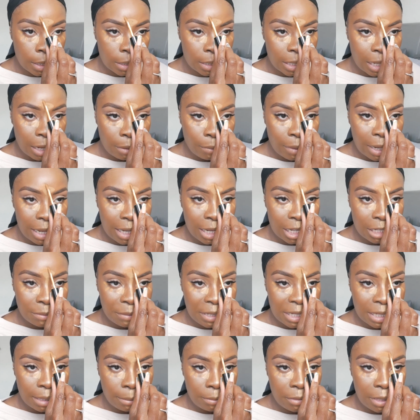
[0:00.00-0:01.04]
So that way it gives
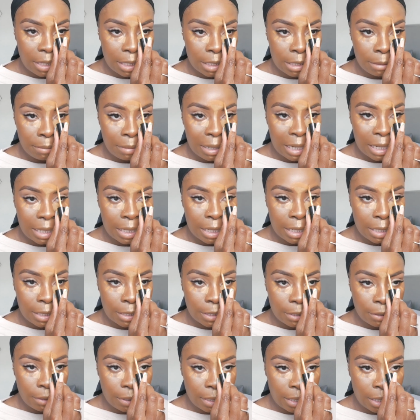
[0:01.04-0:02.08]
me something to blend
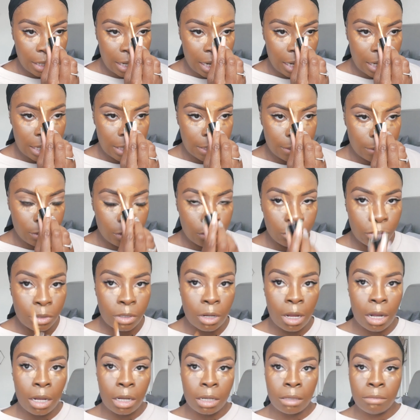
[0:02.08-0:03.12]
into and the color's not too
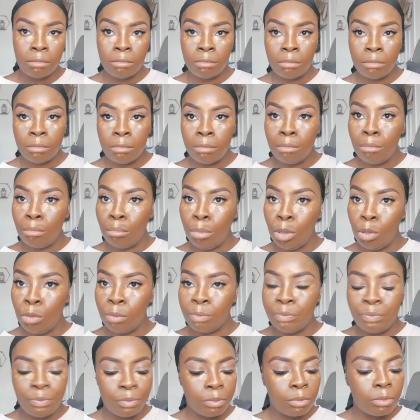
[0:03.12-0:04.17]
stark.
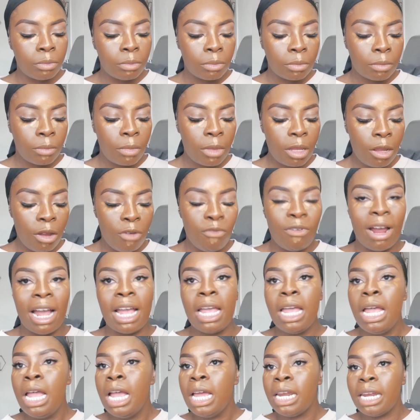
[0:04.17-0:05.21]
Boom.
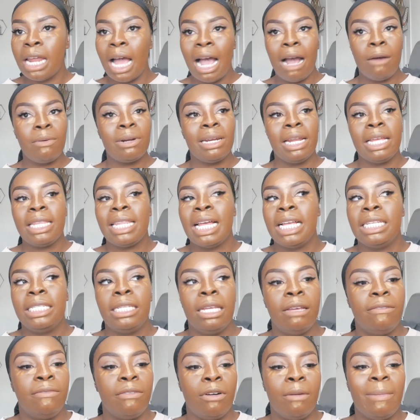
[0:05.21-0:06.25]
Right, now I would let that
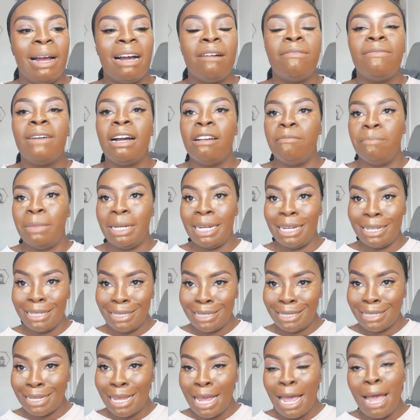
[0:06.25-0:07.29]
sit for about 5
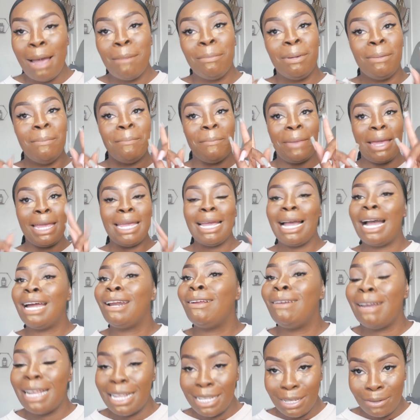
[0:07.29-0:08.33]
minutes, but me, I
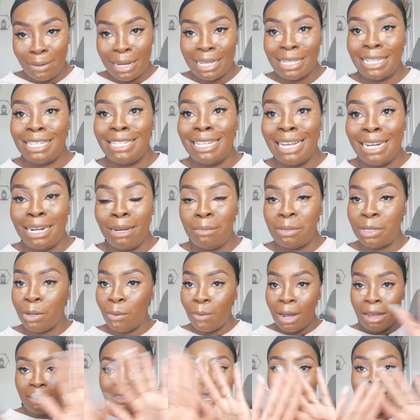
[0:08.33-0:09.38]
don't like to waste a stand up. So
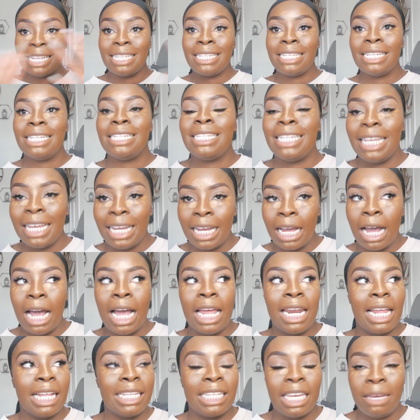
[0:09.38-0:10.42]
while that's sitting,
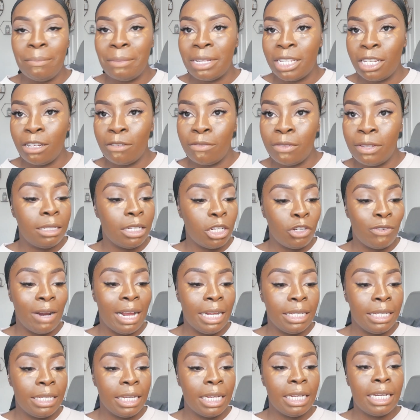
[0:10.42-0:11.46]
I like to keep myself
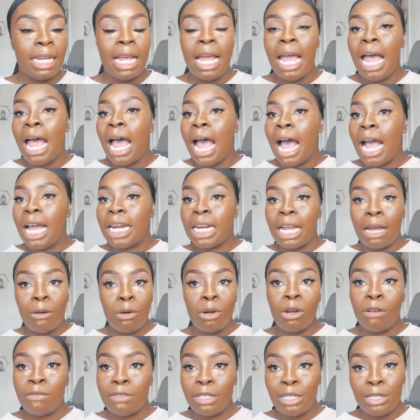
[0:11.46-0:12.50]
distracted and I
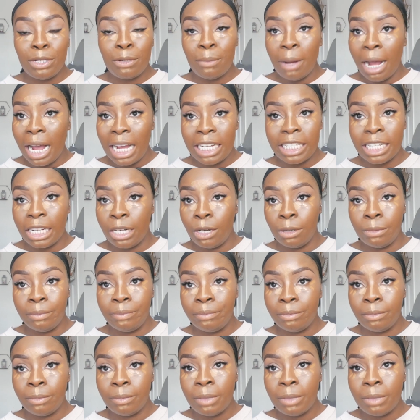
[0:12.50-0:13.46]
will often do my eyeshadow.